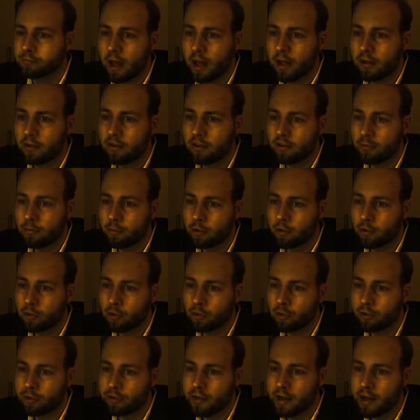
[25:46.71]
and I
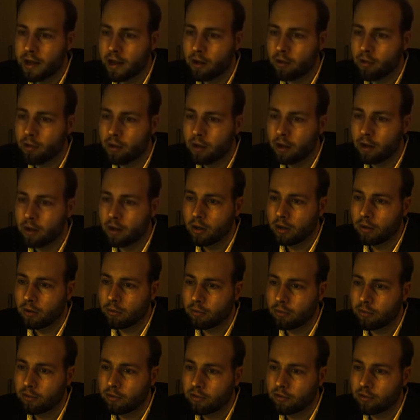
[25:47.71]
recall now,
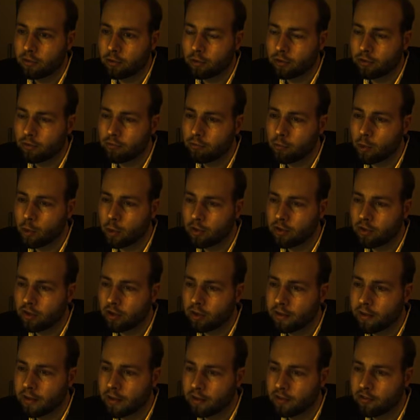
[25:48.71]
with a sort of
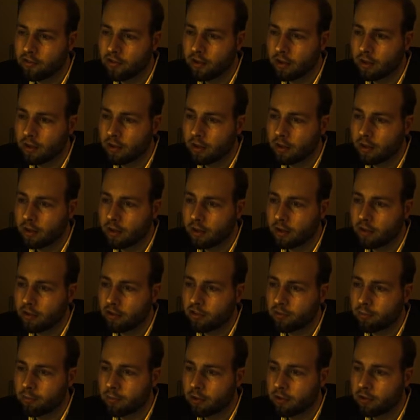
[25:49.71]
wonder that, in
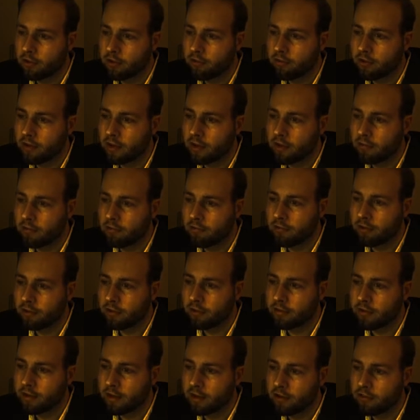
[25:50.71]
spite of the
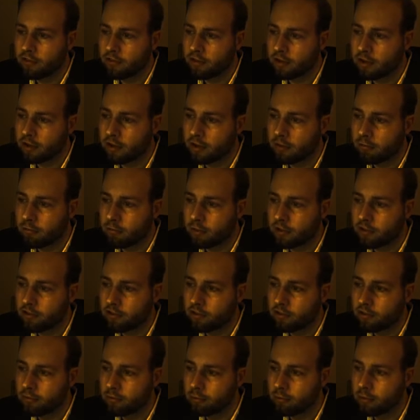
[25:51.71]
infinite danger in
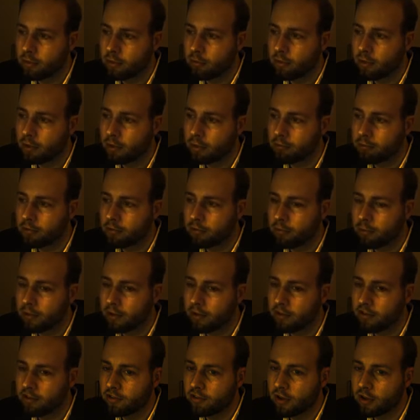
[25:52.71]
which we were
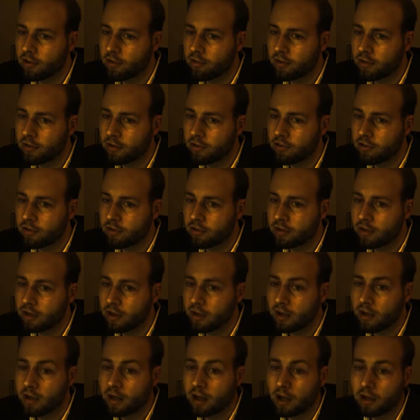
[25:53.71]
between starvation
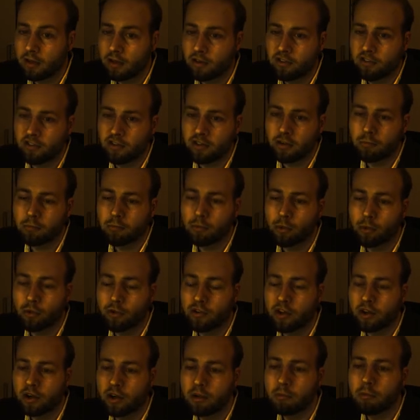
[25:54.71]
and a still more
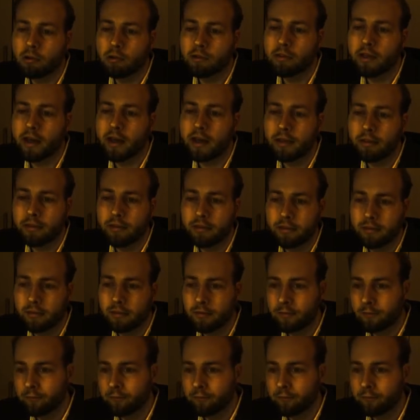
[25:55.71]
terrible death,